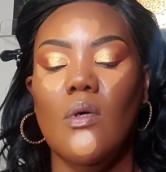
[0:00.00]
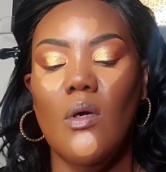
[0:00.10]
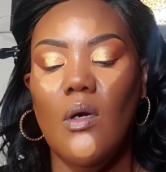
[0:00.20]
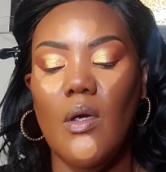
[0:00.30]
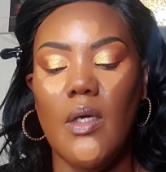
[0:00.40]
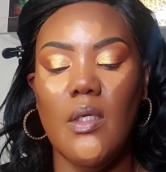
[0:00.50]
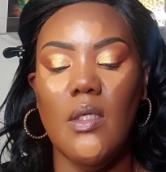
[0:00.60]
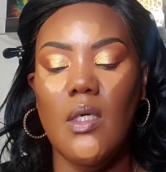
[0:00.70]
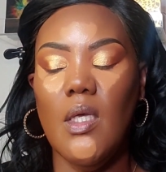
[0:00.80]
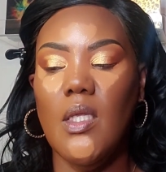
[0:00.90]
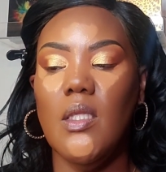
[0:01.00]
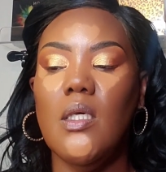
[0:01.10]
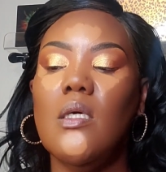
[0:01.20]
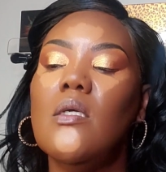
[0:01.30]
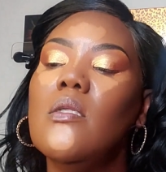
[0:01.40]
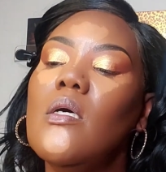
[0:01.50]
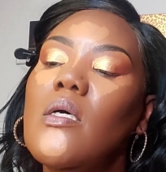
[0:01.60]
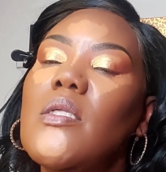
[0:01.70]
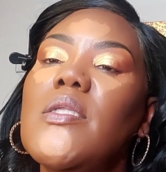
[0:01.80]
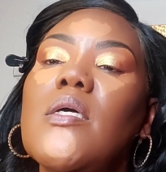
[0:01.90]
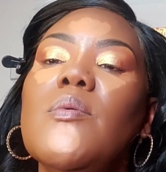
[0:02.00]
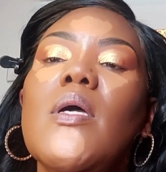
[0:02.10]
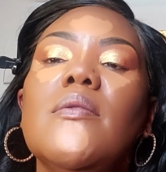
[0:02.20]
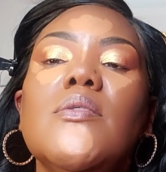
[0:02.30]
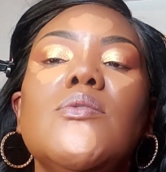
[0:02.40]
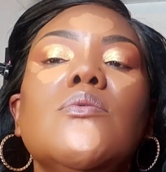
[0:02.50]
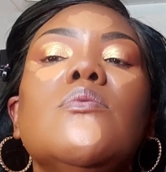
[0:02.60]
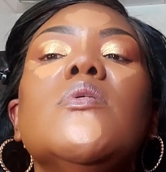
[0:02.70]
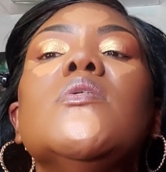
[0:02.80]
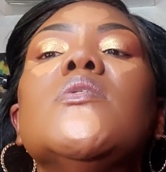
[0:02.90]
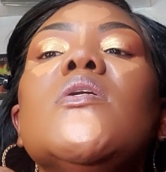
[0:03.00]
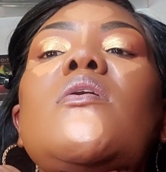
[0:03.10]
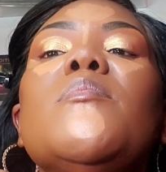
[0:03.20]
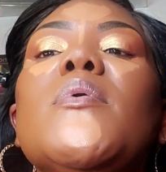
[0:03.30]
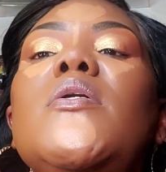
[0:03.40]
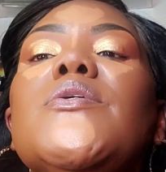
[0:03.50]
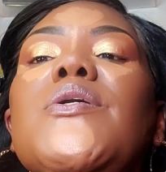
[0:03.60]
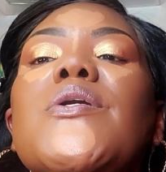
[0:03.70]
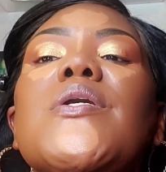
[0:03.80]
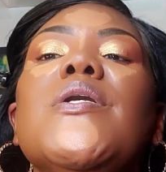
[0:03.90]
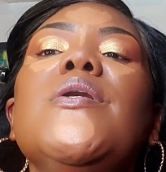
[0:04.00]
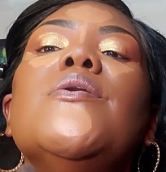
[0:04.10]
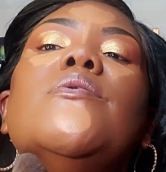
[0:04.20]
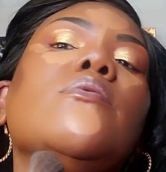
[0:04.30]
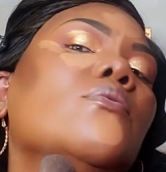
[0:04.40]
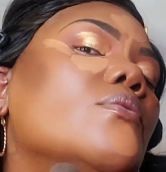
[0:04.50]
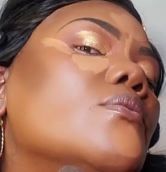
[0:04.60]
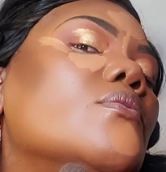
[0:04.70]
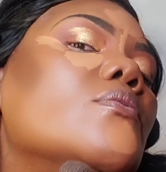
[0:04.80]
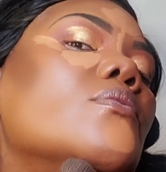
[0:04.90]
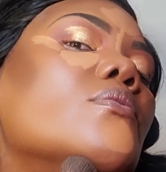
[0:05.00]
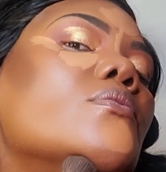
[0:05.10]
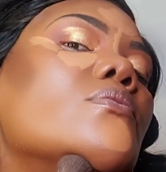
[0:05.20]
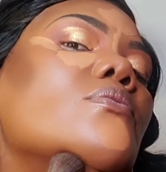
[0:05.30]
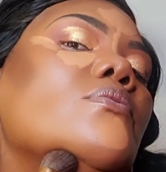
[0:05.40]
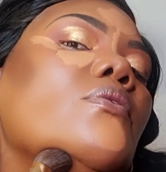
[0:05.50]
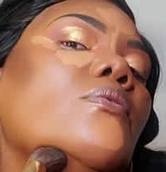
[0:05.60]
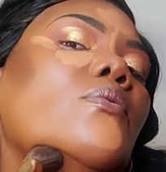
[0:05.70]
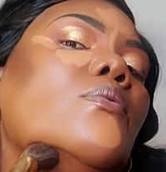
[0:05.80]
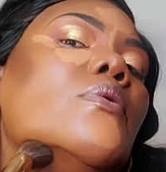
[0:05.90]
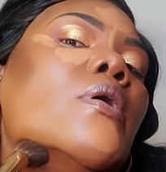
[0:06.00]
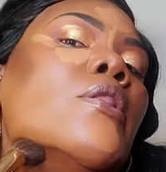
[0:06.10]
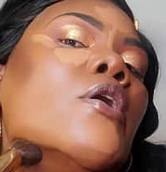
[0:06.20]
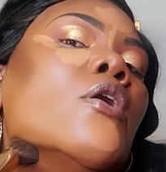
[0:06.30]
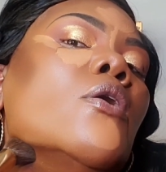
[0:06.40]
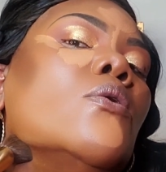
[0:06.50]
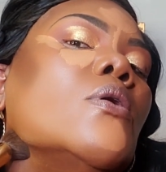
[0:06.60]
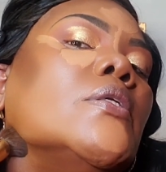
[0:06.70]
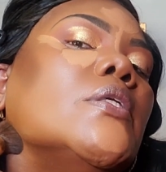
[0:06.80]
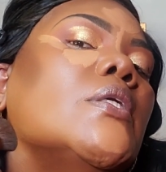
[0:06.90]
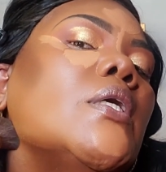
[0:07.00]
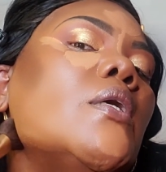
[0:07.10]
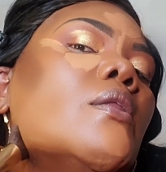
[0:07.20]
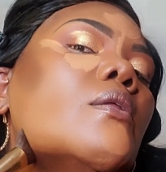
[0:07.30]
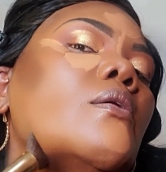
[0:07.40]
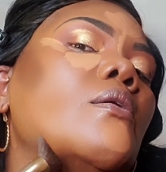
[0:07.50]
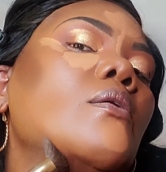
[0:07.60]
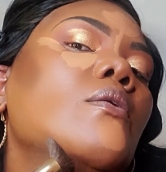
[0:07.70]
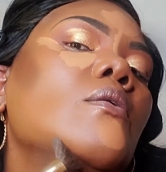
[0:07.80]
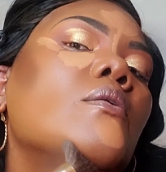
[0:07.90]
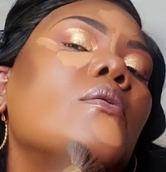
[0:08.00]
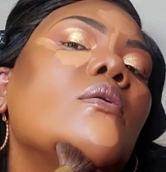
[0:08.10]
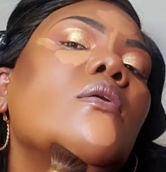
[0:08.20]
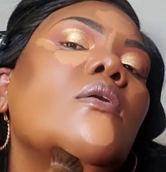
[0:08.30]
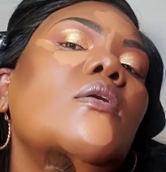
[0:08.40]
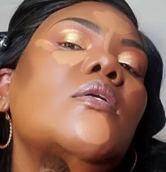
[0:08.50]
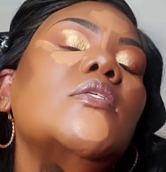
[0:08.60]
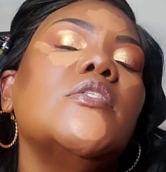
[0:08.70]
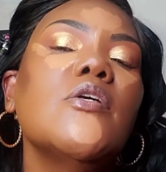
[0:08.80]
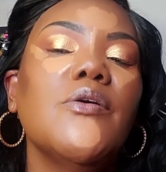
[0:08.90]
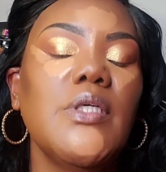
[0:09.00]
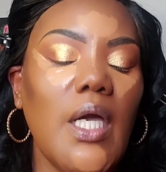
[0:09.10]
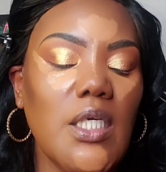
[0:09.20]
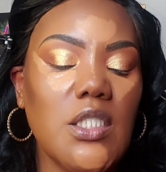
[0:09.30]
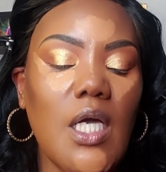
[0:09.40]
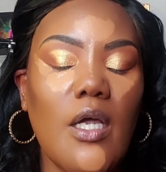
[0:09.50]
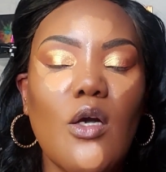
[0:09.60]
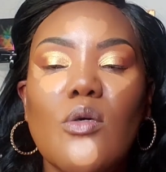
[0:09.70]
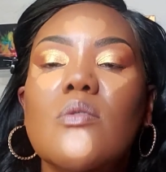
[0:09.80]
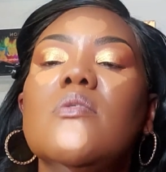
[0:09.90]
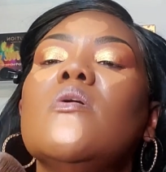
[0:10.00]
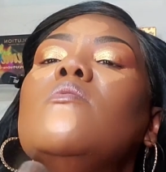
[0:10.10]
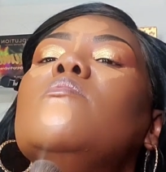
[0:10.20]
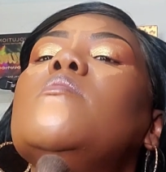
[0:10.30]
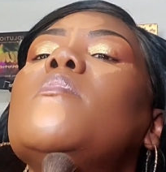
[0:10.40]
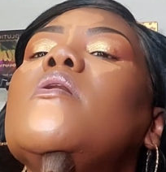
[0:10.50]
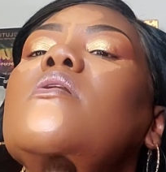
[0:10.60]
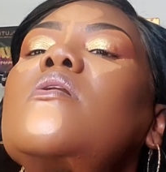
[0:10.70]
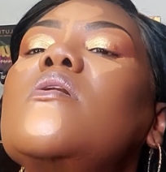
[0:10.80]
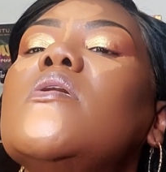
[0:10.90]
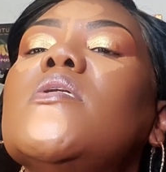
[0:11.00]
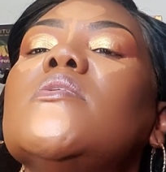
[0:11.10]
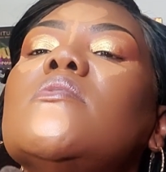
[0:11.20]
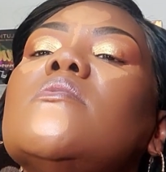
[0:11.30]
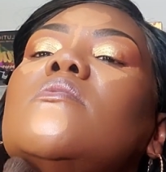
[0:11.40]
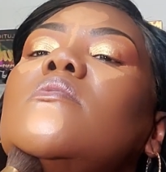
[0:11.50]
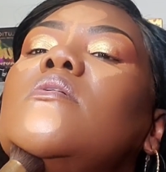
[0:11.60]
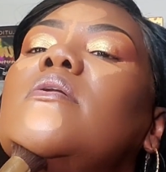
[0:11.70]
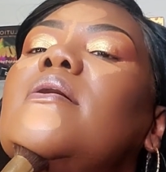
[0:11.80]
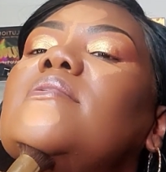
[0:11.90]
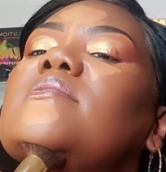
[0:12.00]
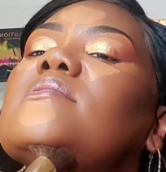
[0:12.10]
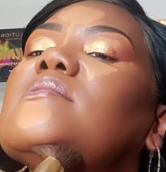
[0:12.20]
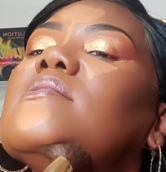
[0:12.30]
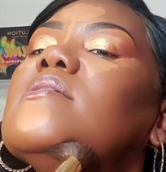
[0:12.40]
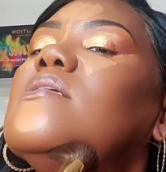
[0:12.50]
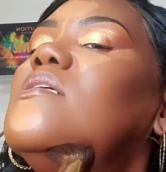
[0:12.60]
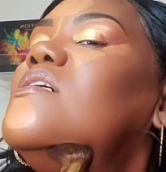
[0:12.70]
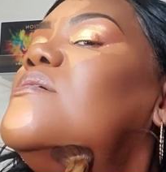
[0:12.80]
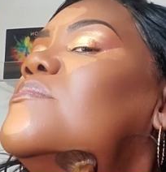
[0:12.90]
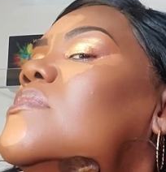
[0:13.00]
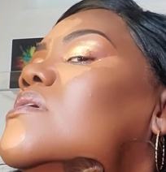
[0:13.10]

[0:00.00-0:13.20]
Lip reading: All right. And then the other thing we have to do is up under here. So the goal underneath is to create shadows. So we make it look as slim